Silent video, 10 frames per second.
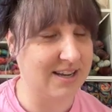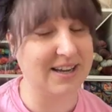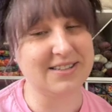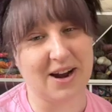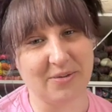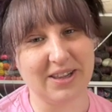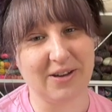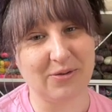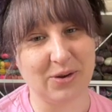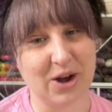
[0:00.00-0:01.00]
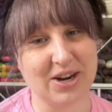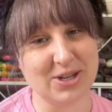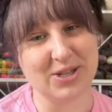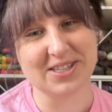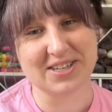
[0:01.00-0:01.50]
It's not really a full cart,
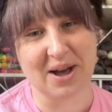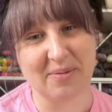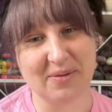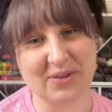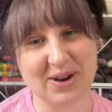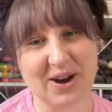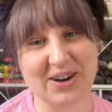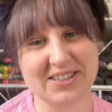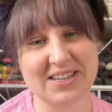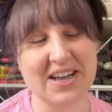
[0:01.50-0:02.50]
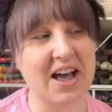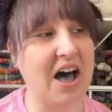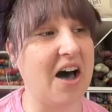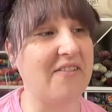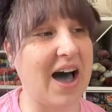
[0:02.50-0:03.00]
it's just the top of the cart
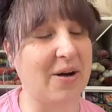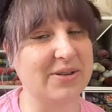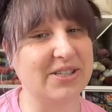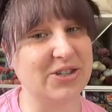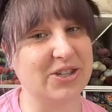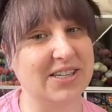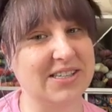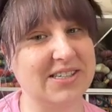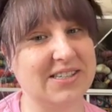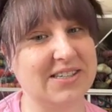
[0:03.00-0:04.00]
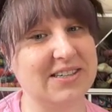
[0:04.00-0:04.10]
of acquisitions.